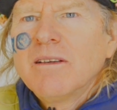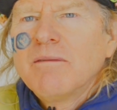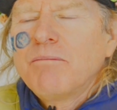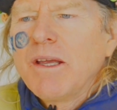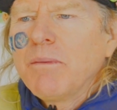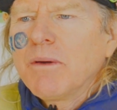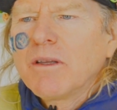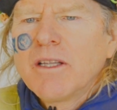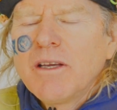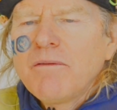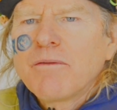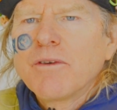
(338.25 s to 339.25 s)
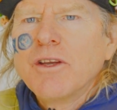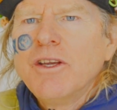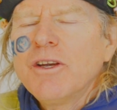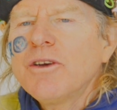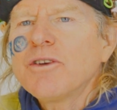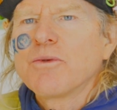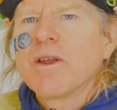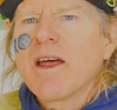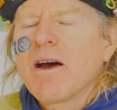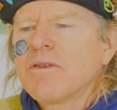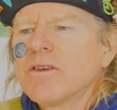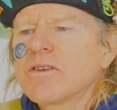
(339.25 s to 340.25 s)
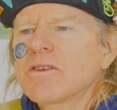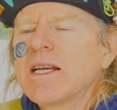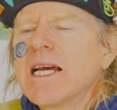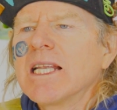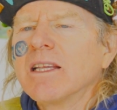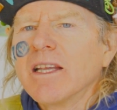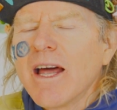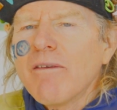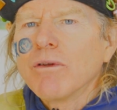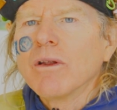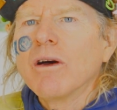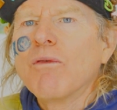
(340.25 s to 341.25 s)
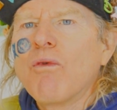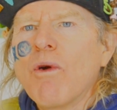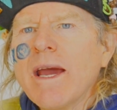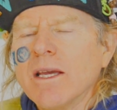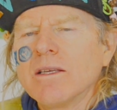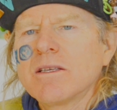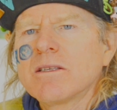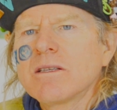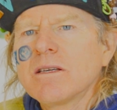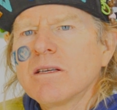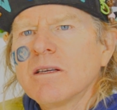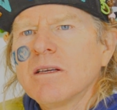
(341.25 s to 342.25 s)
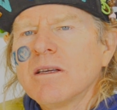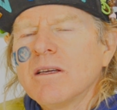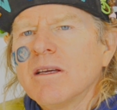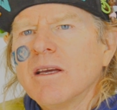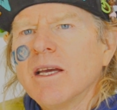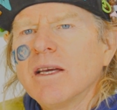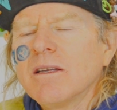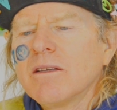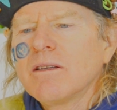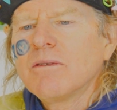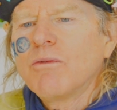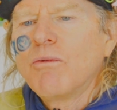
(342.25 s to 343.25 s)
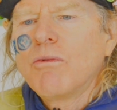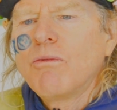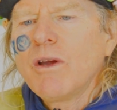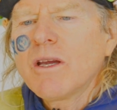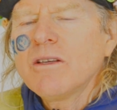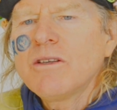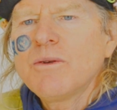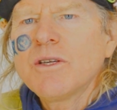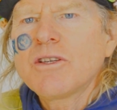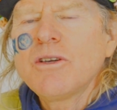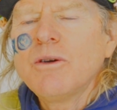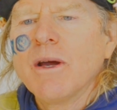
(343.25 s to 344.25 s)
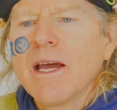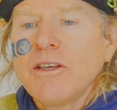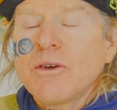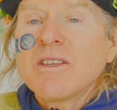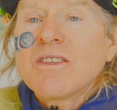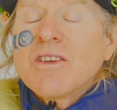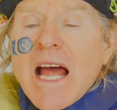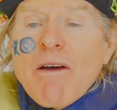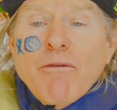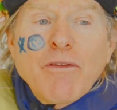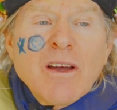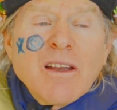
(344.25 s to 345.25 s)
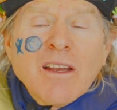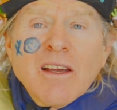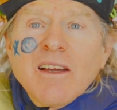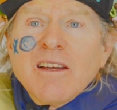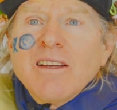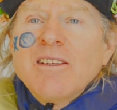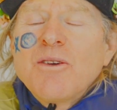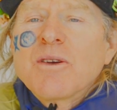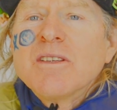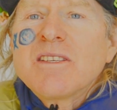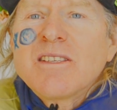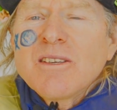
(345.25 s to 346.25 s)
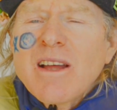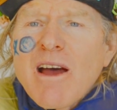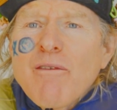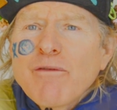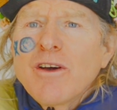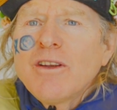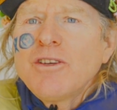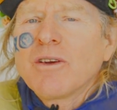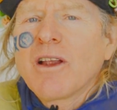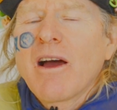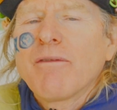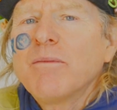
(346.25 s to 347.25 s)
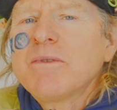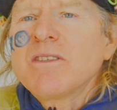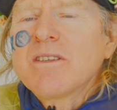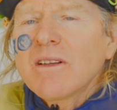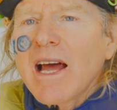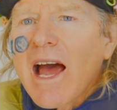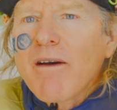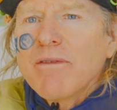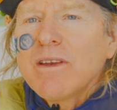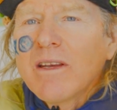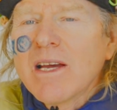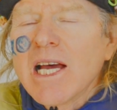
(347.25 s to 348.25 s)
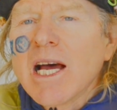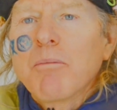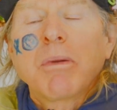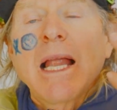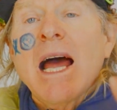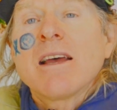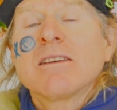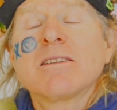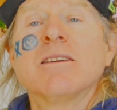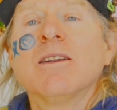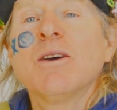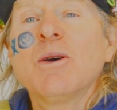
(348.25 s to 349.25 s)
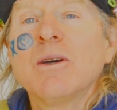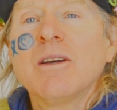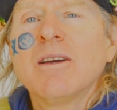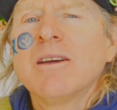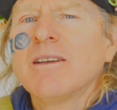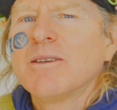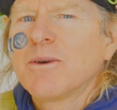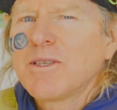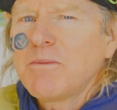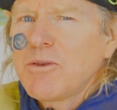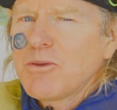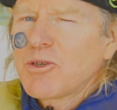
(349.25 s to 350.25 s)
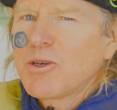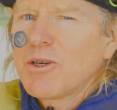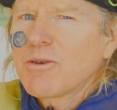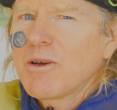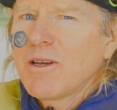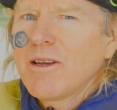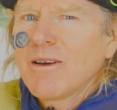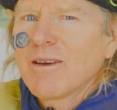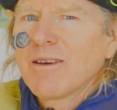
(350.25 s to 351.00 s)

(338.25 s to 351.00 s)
people lived for years without this level of waste. And we can do it too. And you can still have fun. You can still have fun in your life. I'm still having a blast, you know. Do I seem too serious right now?